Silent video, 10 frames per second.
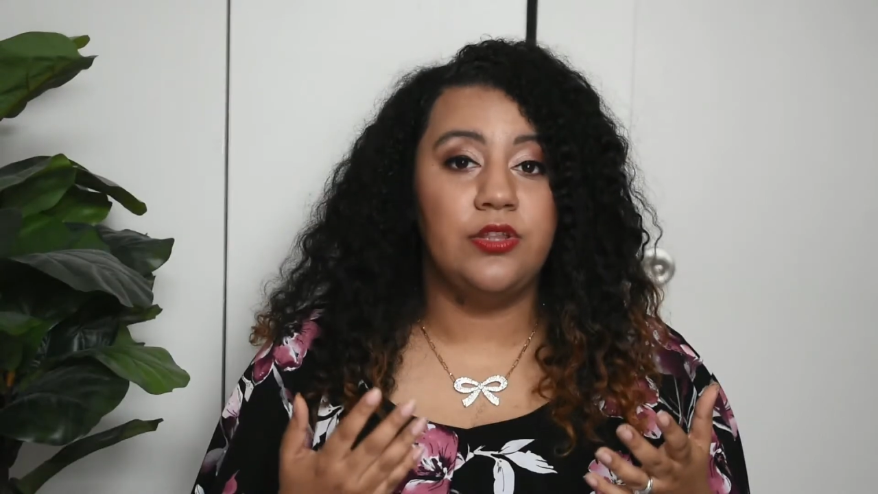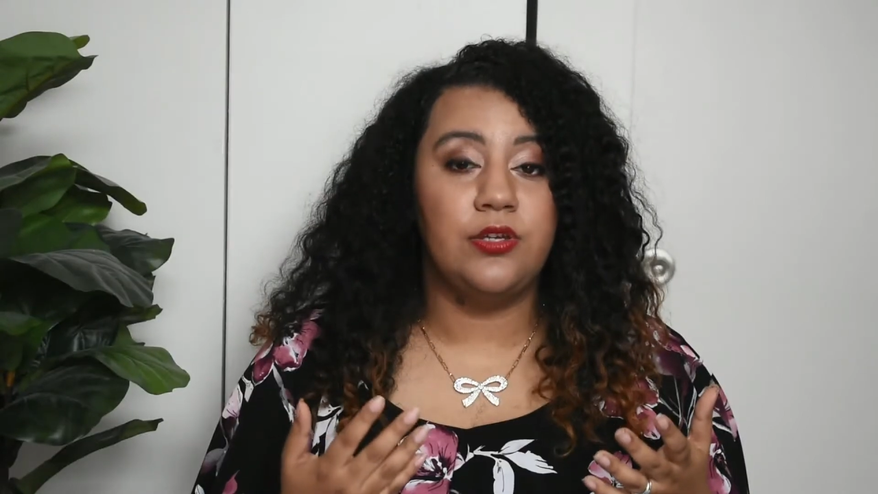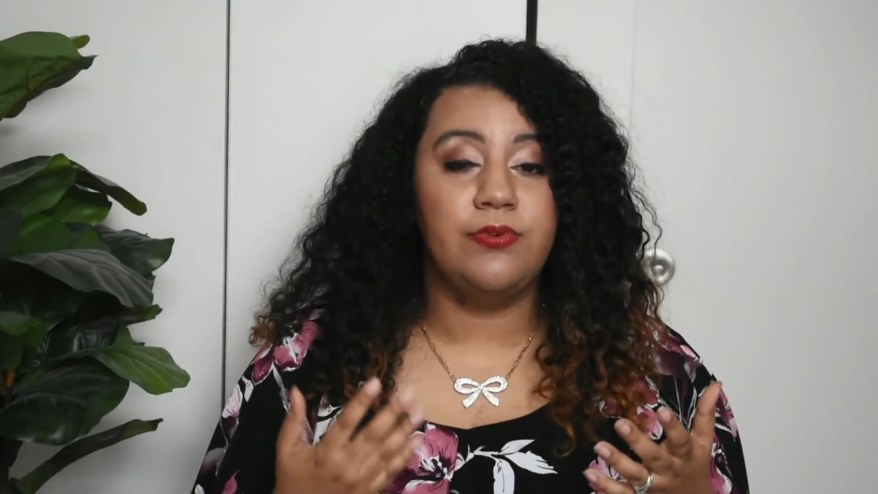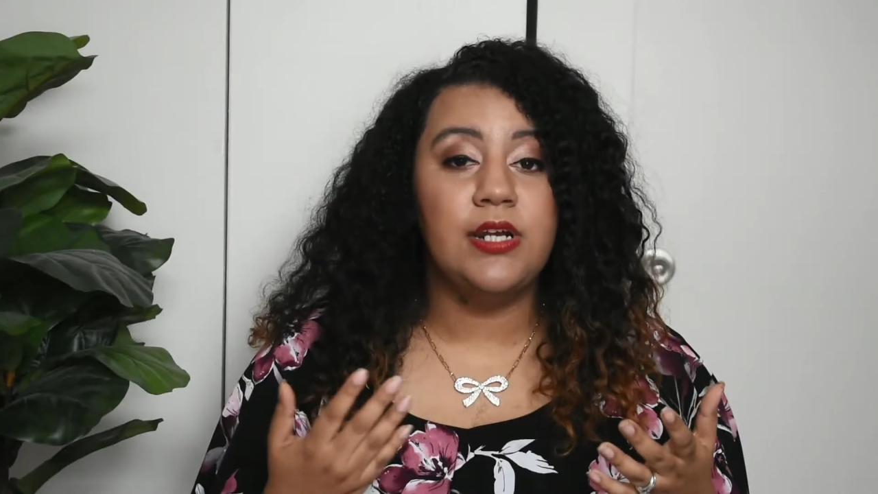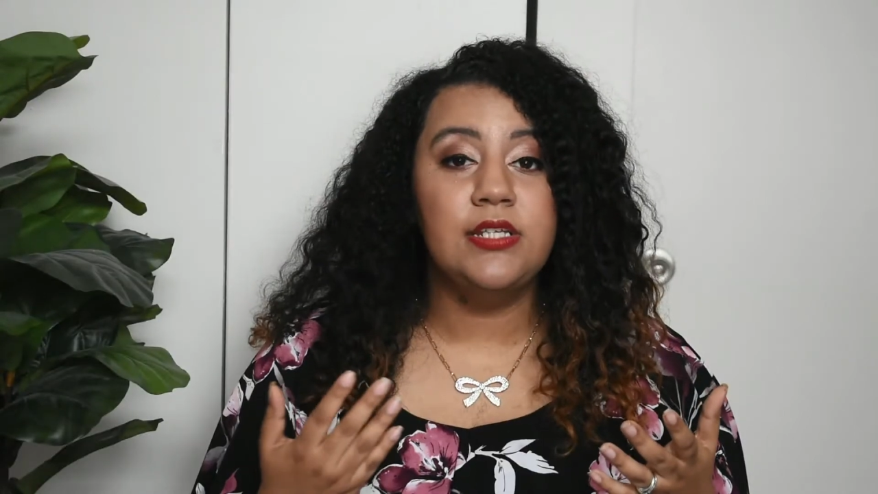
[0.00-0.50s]

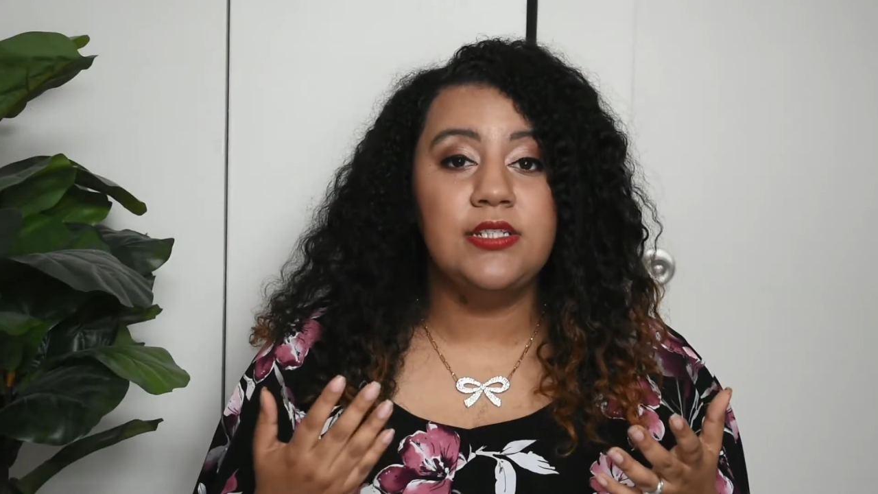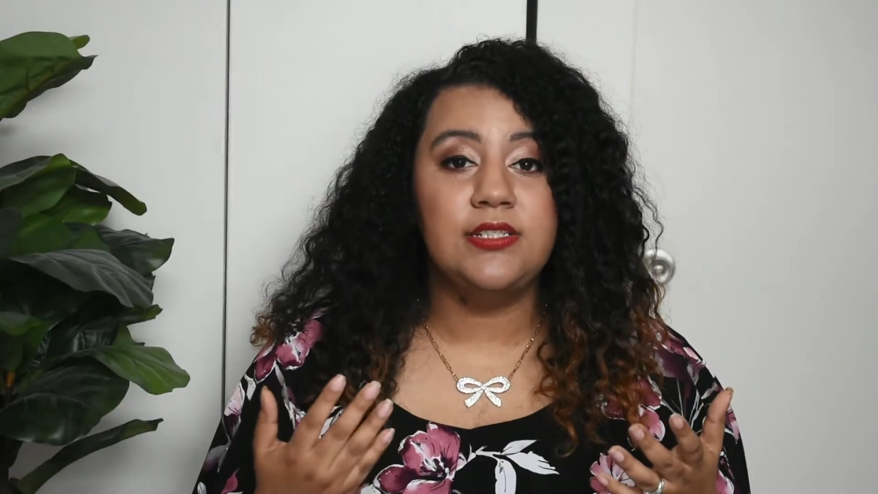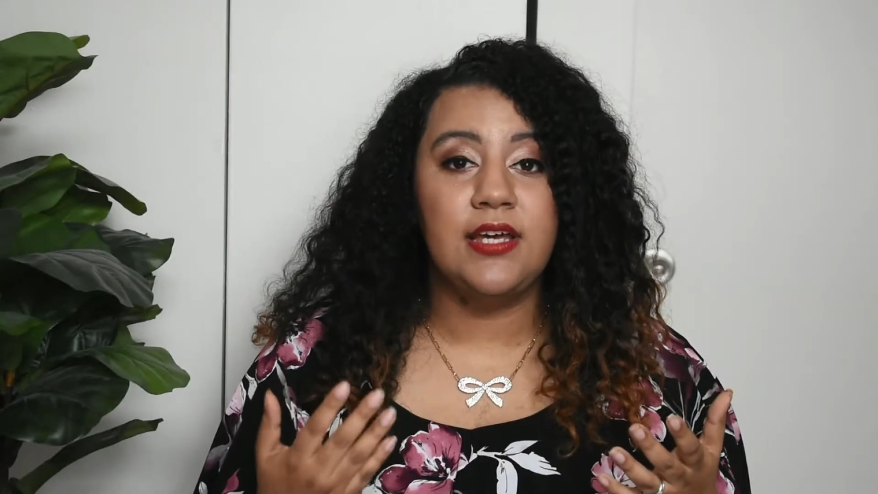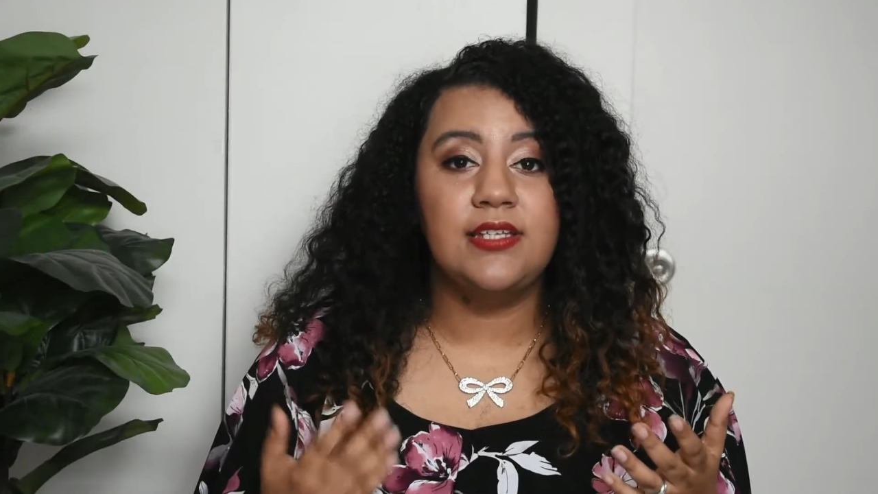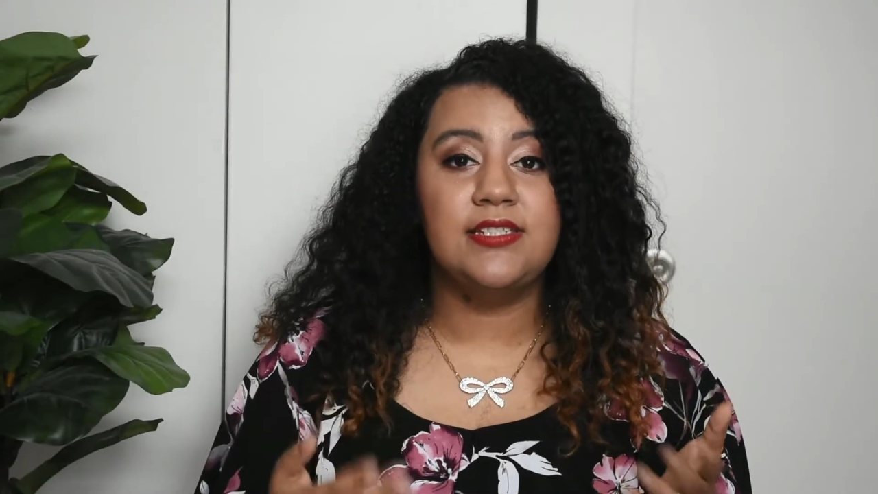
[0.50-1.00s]
the pregnancy
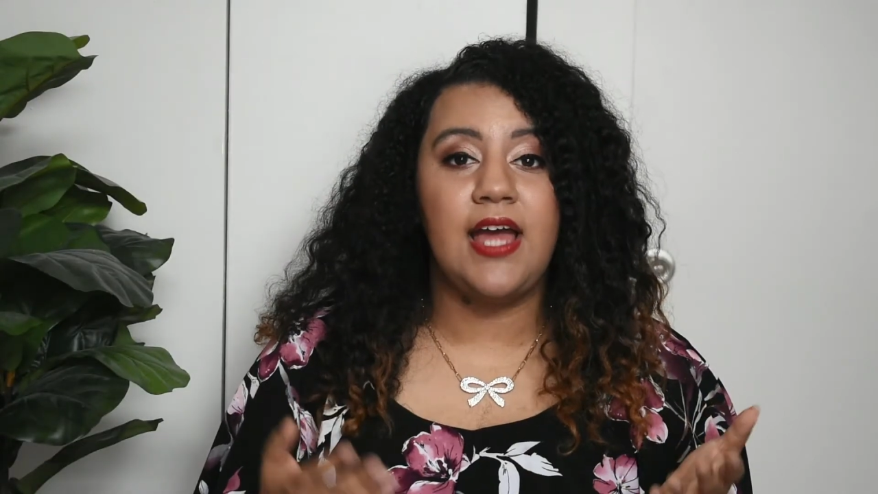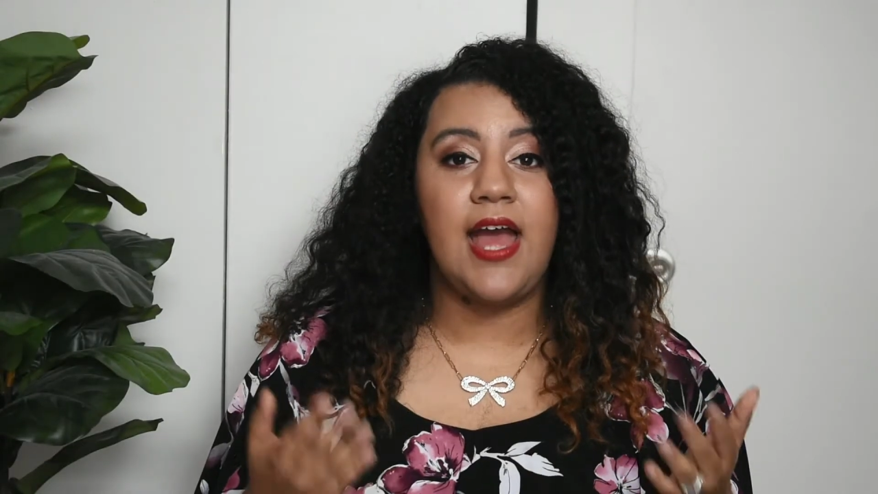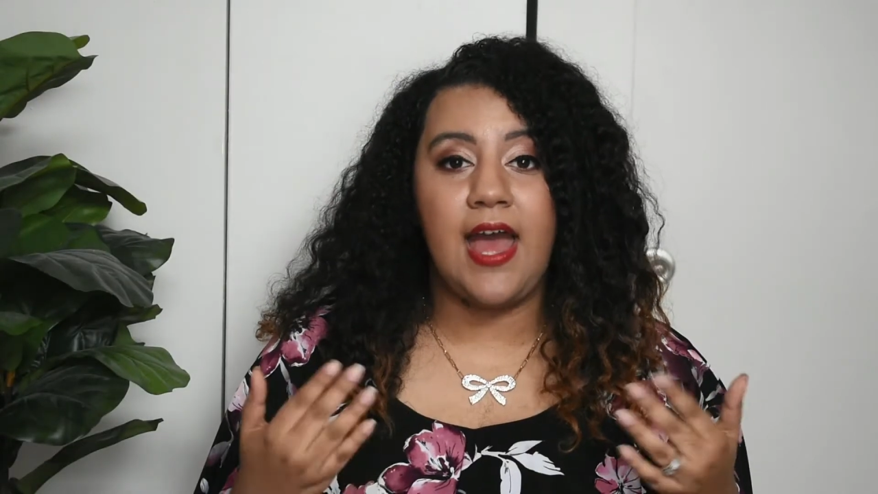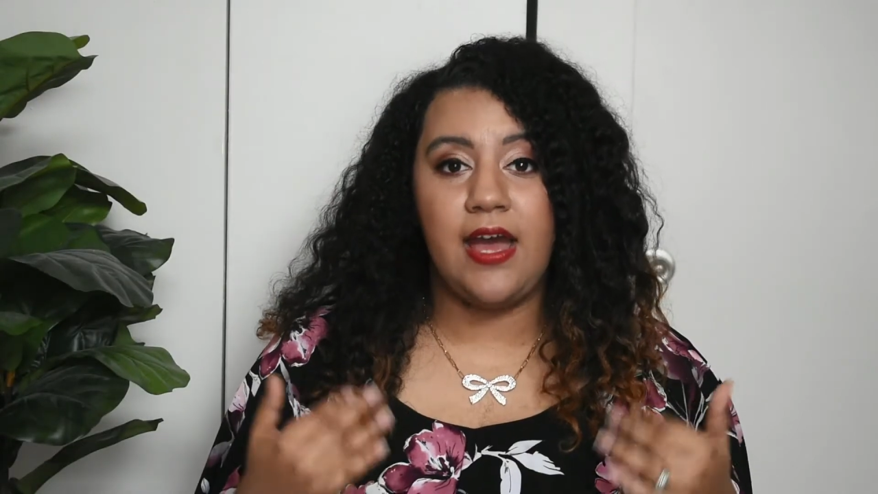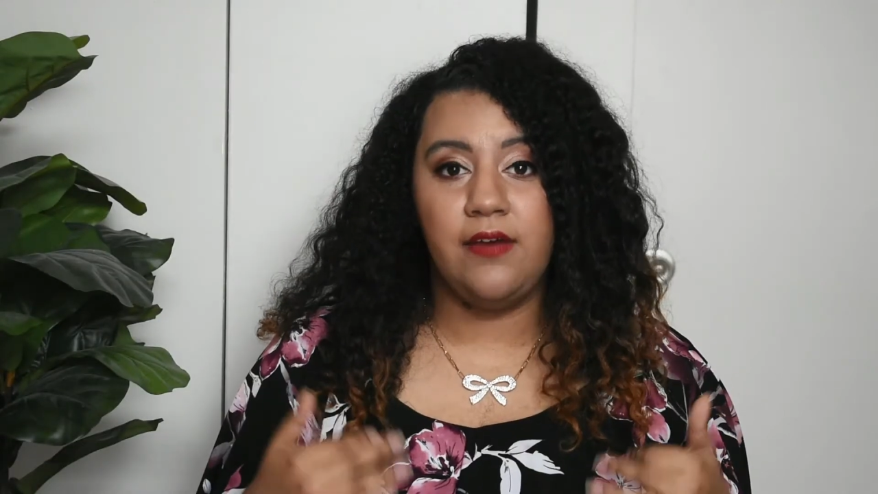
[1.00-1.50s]
test
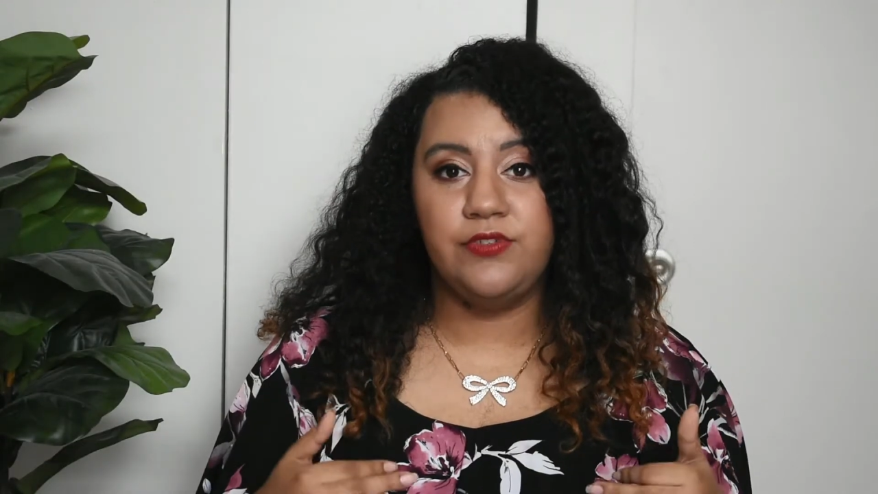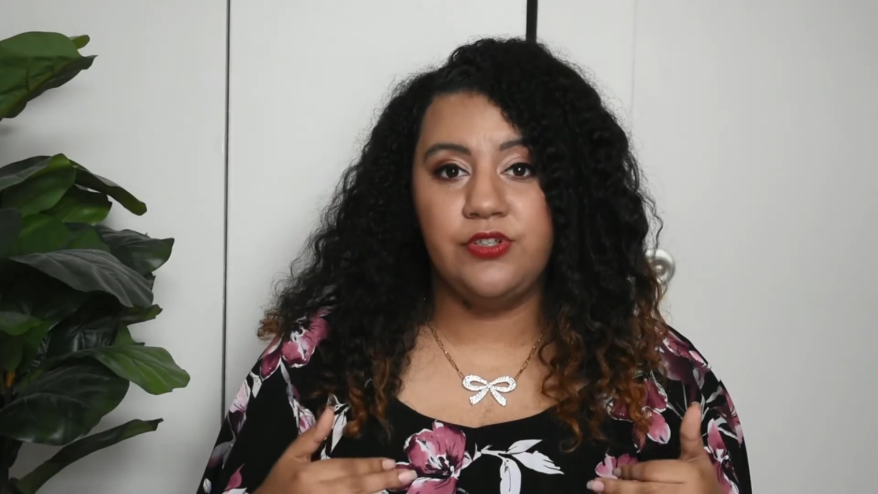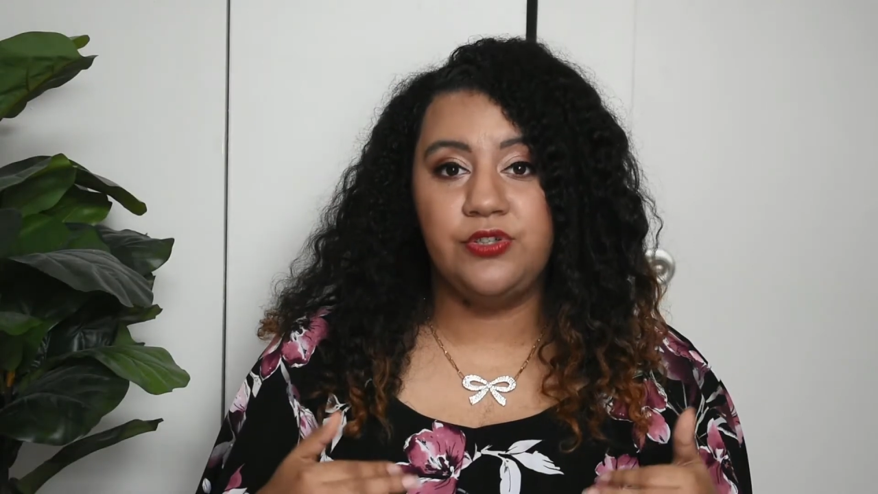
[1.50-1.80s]
after